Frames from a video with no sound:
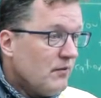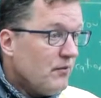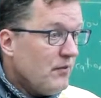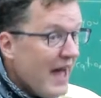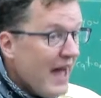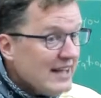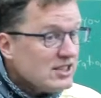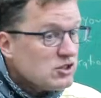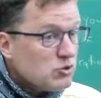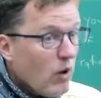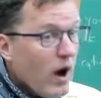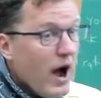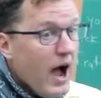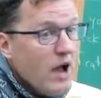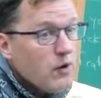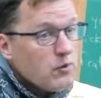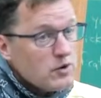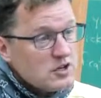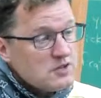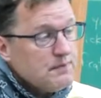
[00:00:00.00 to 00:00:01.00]
That's
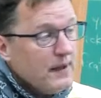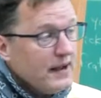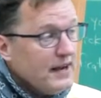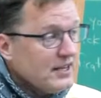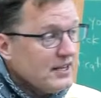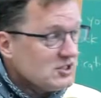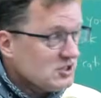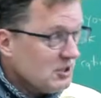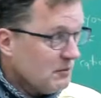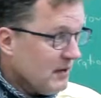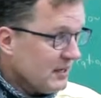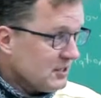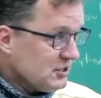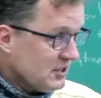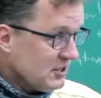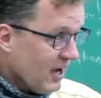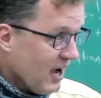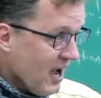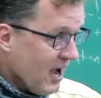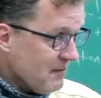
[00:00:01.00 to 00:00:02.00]
why we're spending so much
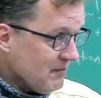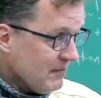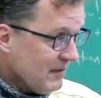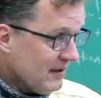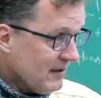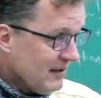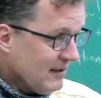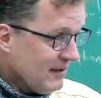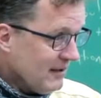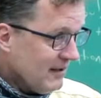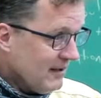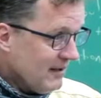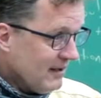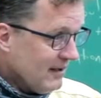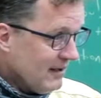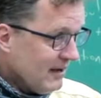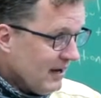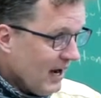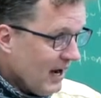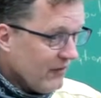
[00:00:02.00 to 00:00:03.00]
time
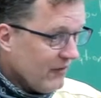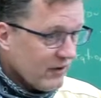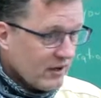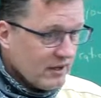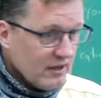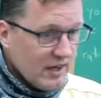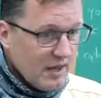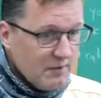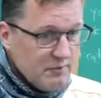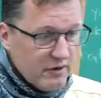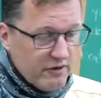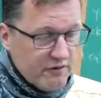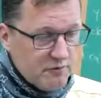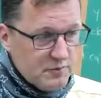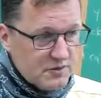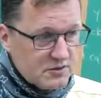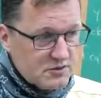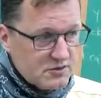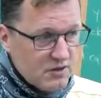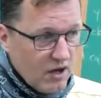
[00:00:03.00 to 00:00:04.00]
on the Columbia River
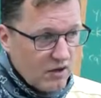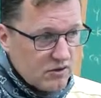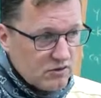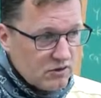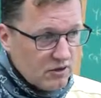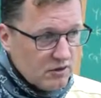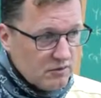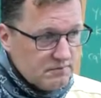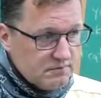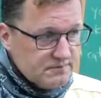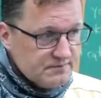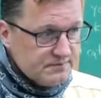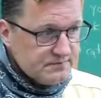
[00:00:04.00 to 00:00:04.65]
Basalt Group.